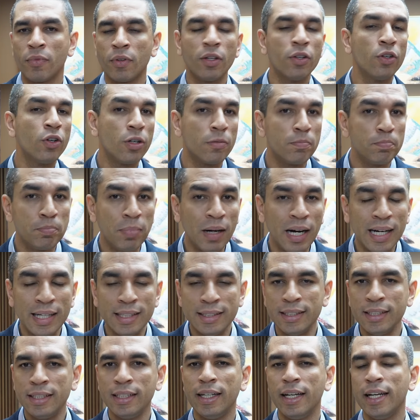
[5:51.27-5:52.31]
your
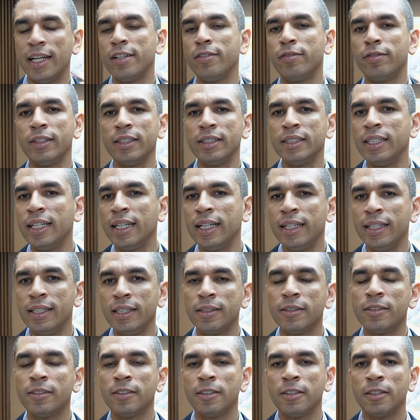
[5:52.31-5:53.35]
body every day
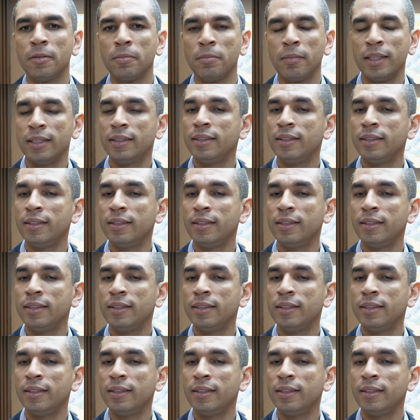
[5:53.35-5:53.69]
by